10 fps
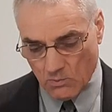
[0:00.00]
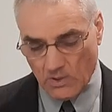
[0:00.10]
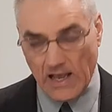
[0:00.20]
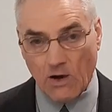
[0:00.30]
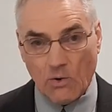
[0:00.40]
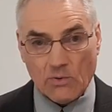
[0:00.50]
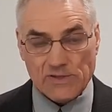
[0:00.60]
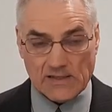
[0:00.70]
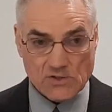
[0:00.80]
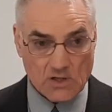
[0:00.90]
how
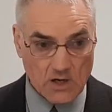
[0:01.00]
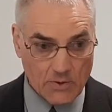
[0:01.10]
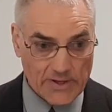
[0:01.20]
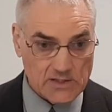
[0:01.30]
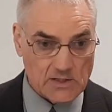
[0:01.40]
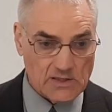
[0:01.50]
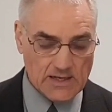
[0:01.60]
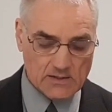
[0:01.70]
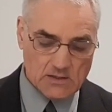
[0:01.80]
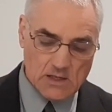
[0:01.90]
things are going and
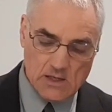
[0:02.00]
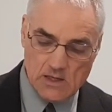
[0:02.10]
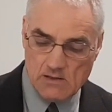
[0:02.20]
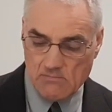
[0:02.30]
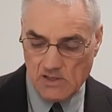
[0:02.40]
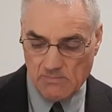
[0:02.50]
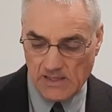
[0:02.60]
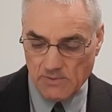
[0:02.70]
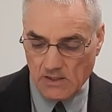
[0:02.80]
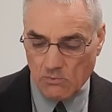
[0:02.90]
then
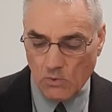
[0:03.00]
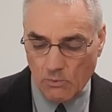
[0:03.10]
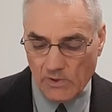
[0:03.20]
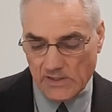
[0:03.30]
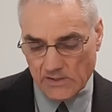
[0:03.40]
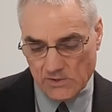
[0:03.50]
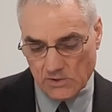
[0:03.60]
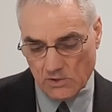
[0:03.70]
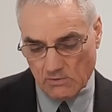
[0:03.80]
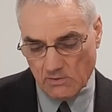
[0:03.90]
maybe what we need to
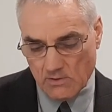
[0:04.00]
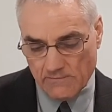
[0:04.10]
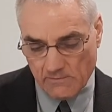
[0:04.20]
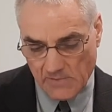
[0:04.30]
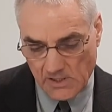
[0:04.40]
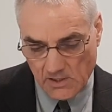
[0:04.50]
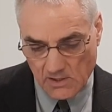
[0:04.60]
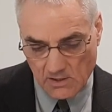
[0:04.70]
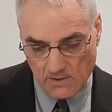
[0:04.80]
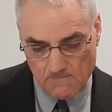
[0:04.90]
do from
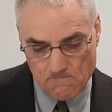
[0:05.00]
here.